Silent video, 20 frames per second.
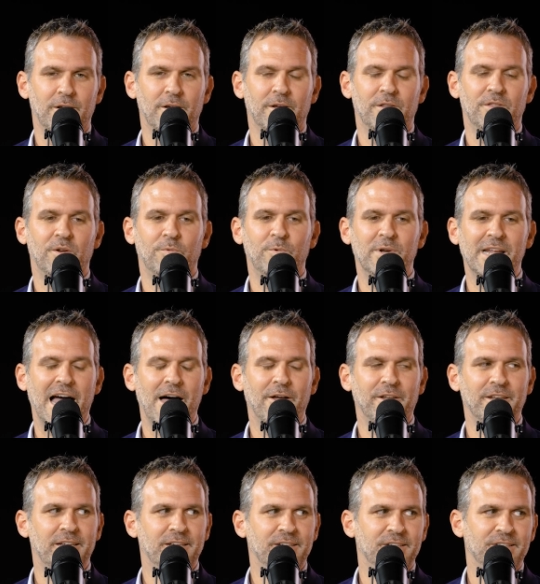The
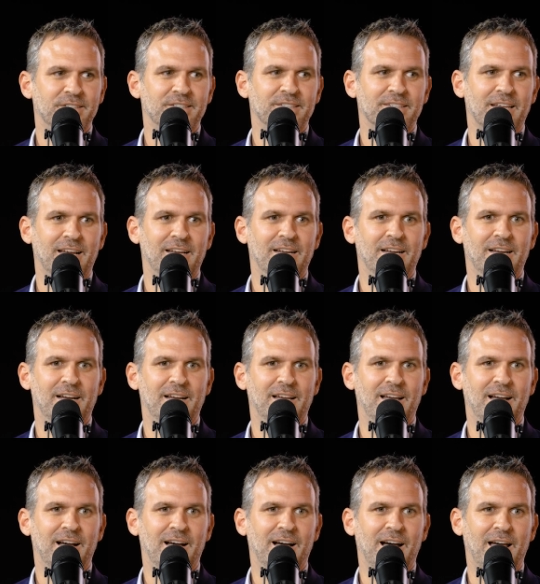reality is, I
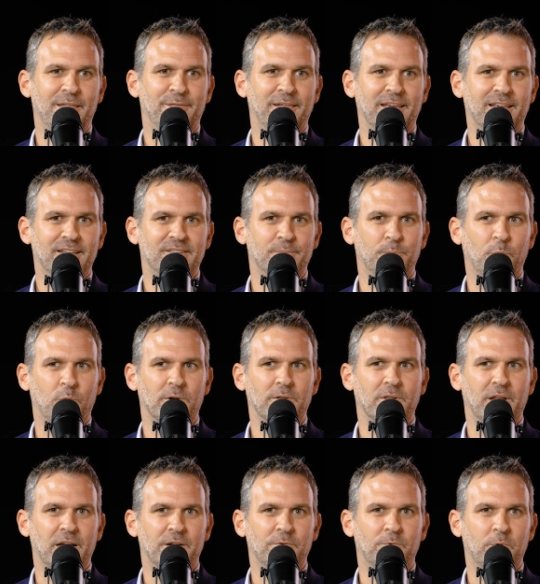think it's more
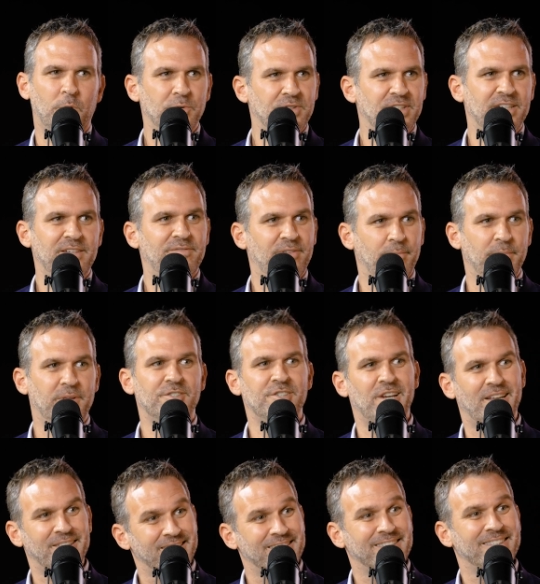like Rosie from the
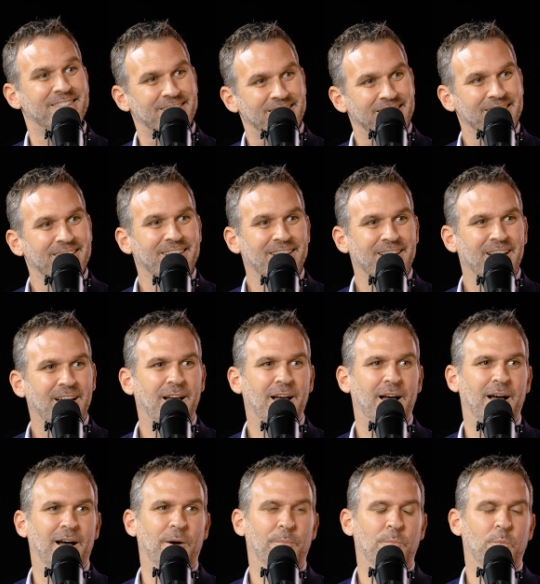Jetsons.
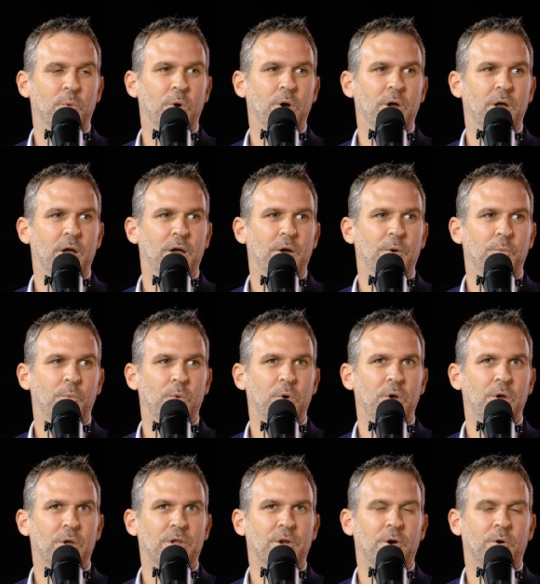Um,
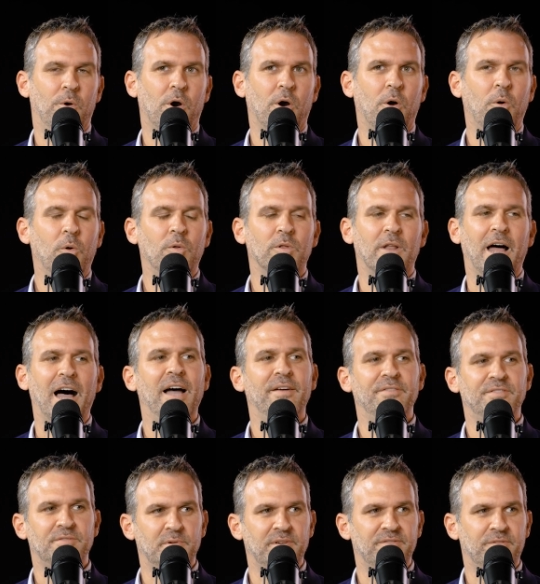you know, our whole
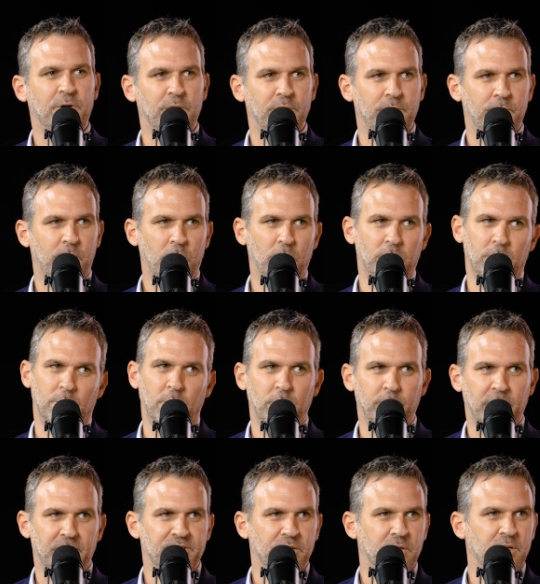lives we've heard, oh, the
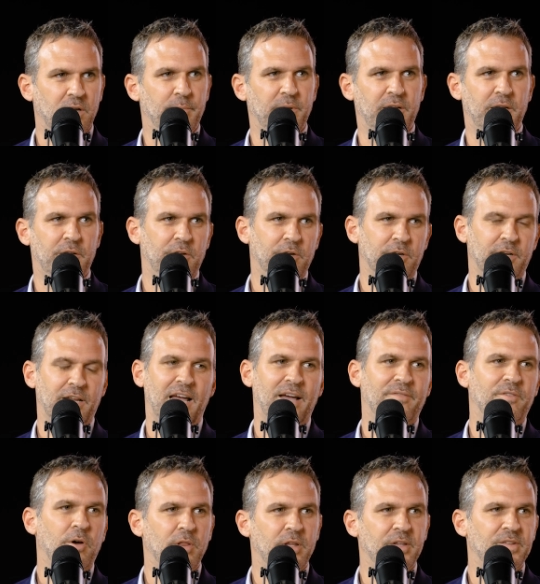robots are coming, and you're going to
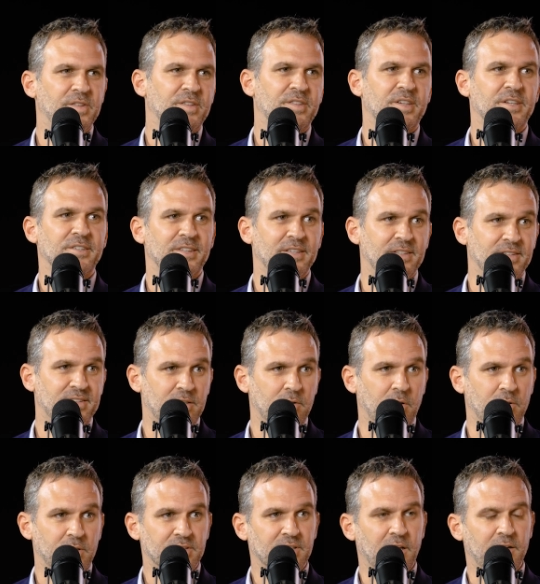have all these assistants and all
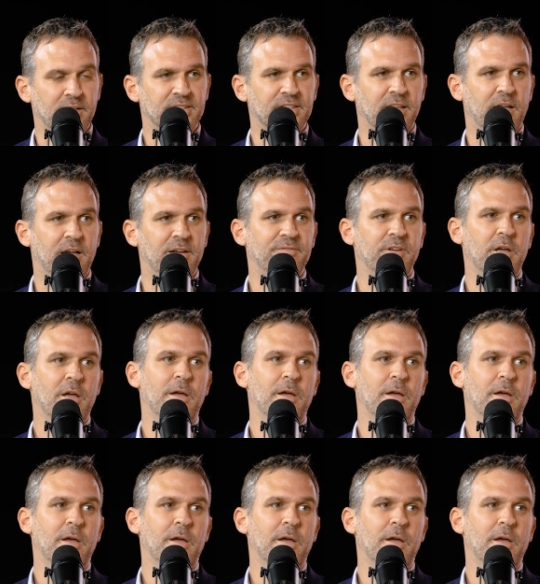this kind of stuff.